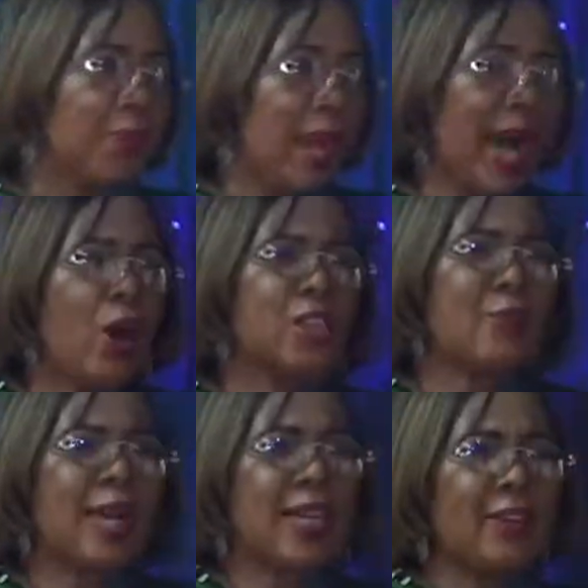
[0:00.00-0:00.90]
Her
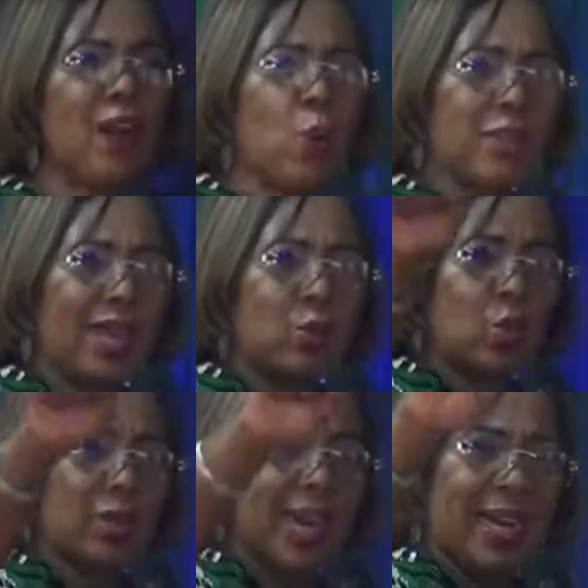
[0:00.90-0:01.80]
husband gave her
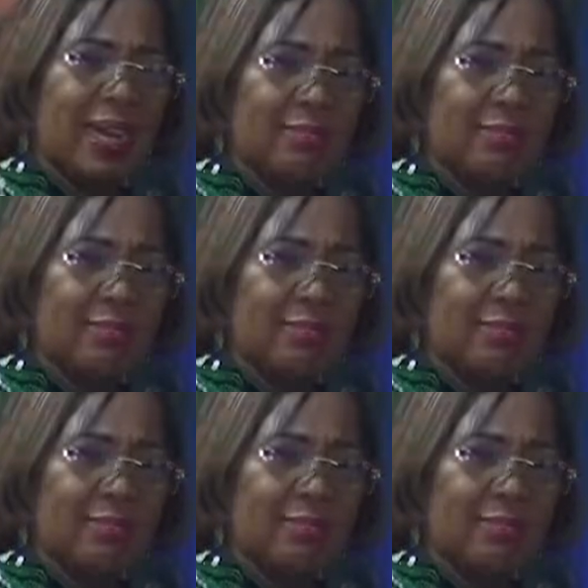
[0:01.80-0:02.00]
1,000 naira.